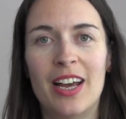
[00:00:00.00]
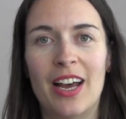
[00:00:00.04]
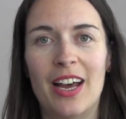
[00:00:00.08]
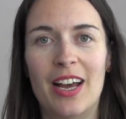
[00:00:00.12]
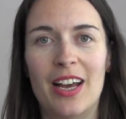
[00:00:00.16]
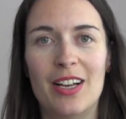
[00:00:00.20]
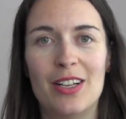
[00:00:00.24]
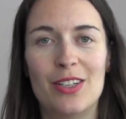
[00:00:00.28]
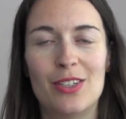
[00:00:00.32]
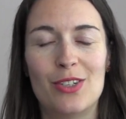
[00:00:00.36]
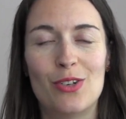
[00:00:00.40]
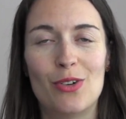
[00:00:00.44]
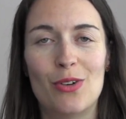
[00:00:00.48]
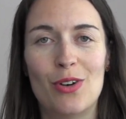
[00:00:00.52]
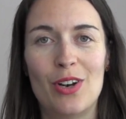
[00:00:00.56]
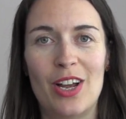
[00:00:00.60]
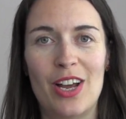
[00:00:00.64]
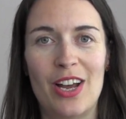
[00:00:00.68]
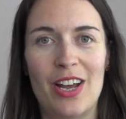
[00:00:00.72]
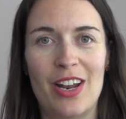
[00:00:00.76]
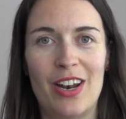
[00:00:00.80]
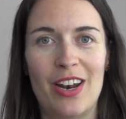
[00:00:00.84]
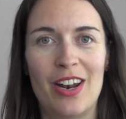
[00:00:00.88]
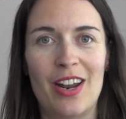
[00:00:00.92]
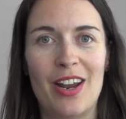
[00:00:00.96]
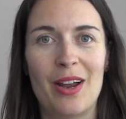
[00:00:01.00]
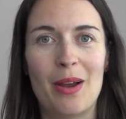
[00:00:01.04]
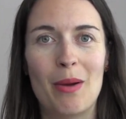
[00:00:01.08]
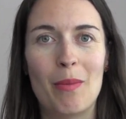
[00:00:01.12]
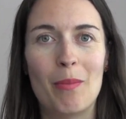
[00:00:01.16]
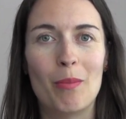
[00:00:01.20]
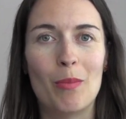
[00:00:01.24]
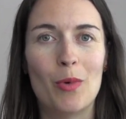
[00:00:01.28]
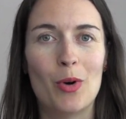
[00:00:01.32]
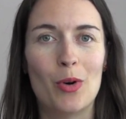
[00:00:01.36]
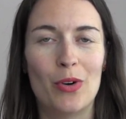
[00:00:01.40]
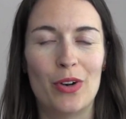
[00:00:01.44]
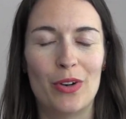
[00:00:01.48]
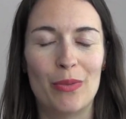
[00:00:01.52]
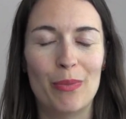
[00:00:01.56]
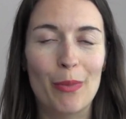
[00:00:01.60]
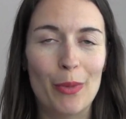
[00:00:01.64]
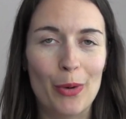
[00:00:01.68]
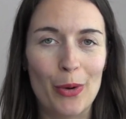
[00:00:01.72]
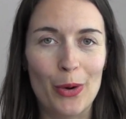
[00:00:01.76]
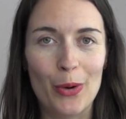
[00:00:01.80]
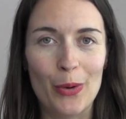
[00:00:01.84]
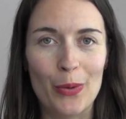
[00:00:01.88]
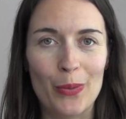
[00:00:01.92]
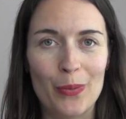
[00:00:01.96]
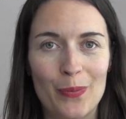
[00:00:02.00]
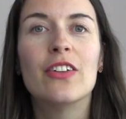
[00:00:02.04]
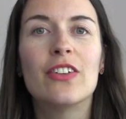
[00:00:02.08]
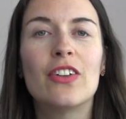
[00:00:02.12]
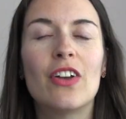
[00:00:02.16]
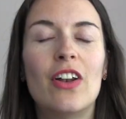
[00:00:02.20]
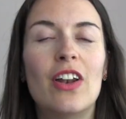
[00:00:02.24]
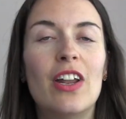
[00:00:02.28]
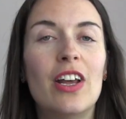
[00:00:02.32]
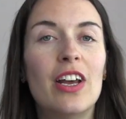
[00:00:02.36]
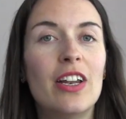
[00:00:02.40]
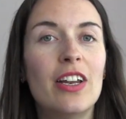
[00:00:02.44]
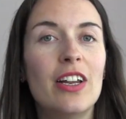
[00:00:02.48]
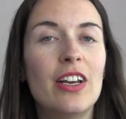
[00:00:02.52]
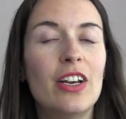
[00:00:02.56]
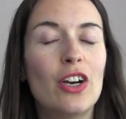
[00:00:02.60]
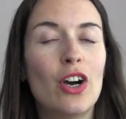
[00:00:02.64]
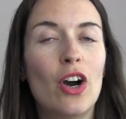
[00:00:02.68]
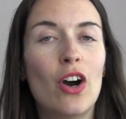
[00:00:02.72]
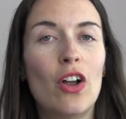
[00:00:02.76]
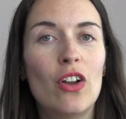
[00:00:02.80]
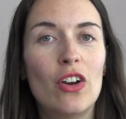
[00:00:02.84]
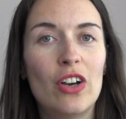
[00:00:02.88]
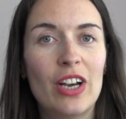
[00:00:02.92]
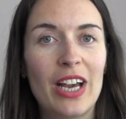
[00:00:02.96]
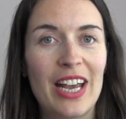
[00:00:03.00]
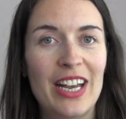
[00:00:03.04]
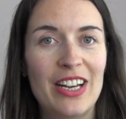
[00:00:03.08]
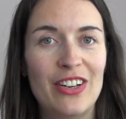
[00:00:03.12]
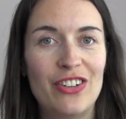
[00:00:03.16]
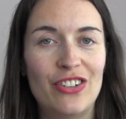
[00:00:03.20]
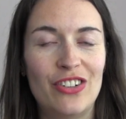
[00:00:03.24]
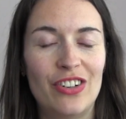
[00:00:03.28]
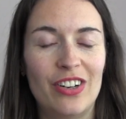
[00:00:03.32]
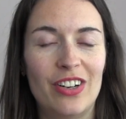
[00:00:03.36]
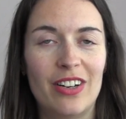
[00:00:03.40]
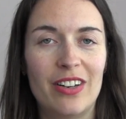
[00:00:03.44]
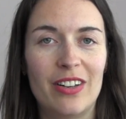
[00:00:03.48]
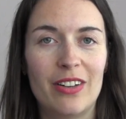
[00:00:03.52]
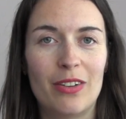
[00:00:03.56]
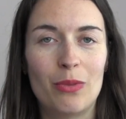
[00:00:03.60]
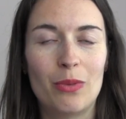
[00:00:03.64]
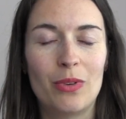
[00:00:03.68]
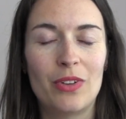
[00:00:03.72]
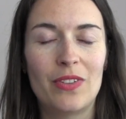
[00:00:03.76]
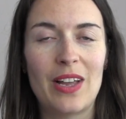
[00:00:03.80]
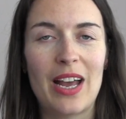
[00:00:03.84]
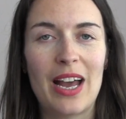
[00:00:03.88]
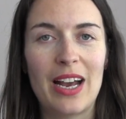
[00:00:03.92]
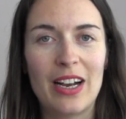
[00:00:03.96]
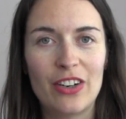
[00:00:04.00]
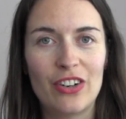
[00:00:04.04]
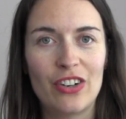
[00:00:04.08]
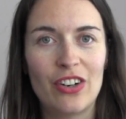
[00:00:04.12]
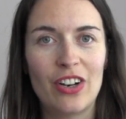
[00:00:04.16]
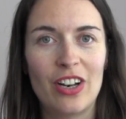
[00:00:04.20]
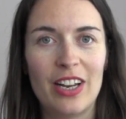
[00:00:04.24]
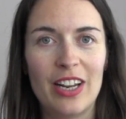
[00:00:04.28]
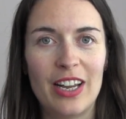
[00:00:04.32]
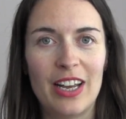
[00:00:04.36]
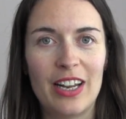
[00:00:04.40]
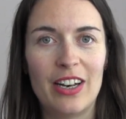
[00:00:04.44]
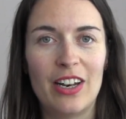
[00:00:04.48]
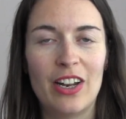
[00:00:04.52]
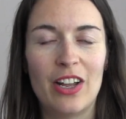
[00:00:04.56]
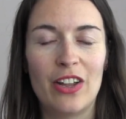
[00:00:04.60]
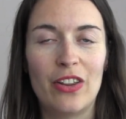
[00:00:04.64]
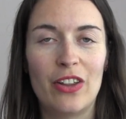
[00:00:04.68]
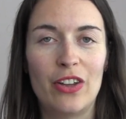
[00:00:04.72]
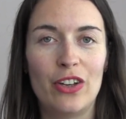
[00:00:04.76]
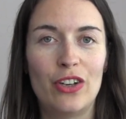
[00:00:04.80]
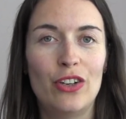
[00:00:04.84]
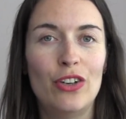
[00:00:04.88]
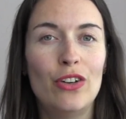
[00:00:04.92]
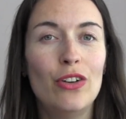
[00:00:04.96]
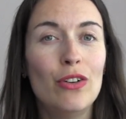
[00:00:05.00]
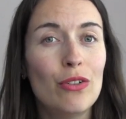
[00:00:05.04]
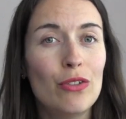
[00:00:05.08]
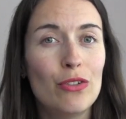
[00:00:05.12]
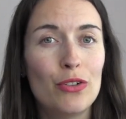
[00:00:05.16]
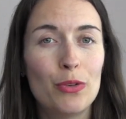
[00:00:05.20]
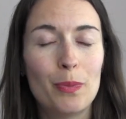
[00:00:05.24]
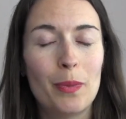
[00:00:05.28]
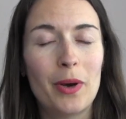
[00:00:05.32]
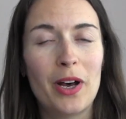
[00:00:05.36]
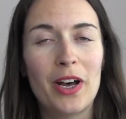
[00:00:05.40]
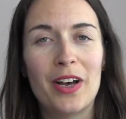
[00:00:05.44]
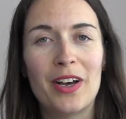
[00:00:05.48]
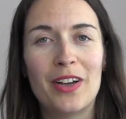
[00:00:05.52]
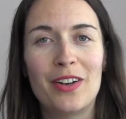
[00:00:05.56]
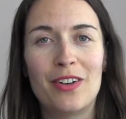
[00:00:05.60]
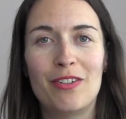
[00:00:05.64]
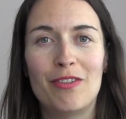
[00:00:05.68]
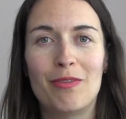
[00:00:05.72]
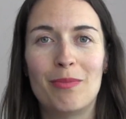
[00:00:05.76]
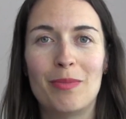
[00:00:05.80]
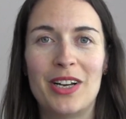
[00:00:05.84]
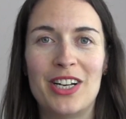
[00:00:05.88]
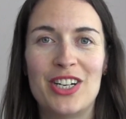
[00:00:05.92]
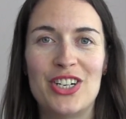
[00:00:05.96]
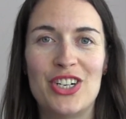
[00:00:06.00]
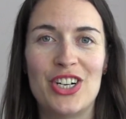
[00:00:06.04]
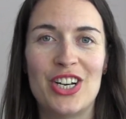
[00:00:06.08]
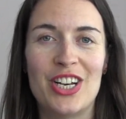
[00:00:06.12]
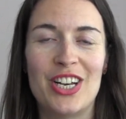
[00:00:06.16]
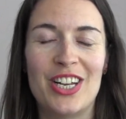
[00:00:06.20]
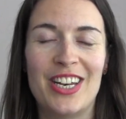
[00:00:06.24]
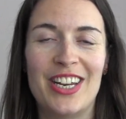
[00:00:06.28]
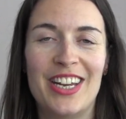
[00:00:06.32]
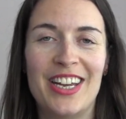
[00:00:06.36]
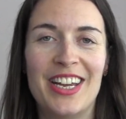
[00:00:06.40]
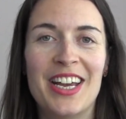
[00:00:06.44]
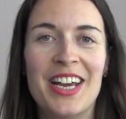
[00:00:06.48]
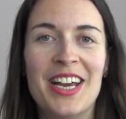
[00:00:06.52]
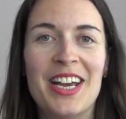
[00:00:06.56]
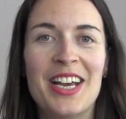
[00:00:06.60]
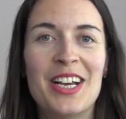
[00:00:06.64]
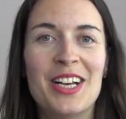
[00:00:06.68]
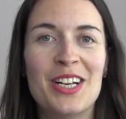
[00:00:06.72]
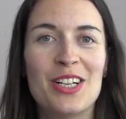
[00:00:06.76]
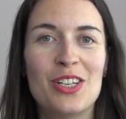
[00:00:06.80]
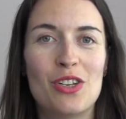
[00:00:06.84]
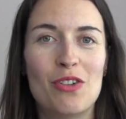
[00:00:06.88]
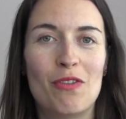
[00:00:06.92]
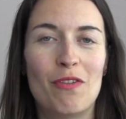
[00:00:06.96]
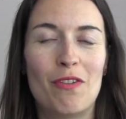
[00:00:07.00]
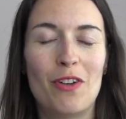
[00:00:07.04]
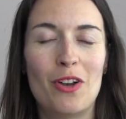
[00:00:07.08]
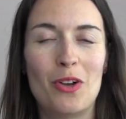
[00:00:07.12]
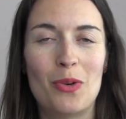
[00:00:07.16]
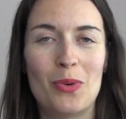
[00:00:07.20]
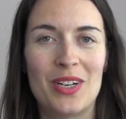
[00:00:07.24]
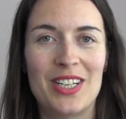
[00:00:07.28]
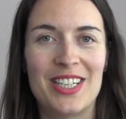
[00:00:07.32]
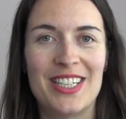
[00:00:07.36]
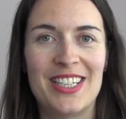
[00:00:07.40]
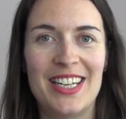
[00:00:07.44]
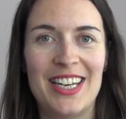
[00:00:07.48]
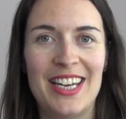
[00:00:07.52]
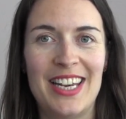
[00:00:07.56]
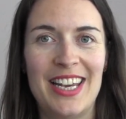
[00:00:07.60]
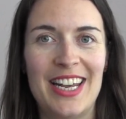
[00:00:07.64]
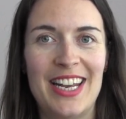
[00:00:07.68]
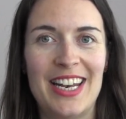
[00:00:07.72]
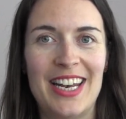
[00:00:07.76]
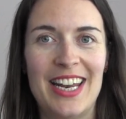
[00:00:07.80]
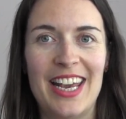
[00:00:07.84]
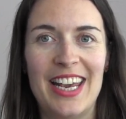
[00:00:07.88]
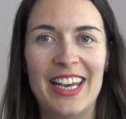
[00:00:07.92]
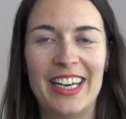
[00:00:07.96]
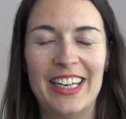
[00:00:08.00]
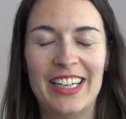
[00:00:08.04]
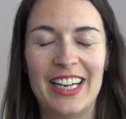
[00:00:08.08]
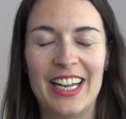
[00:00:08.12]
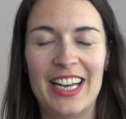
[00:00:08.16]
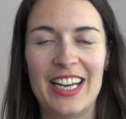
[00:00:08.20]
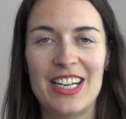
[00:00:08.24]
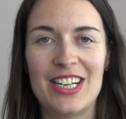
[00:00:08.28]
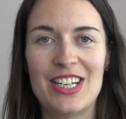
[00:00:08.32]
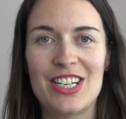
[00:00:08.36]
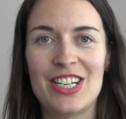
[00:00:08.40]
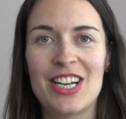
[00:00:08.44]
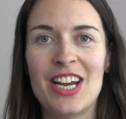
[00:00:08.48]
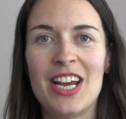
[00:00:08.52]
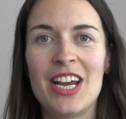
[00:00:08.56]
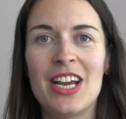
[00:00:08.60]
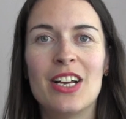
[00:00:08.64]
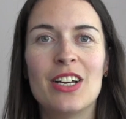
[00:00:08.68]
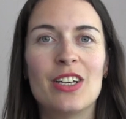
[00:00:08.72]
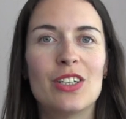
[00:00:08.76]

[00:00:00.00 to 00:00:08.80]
to learn more and more. So learning collocations was actually another huge part of my journey to fluency in English.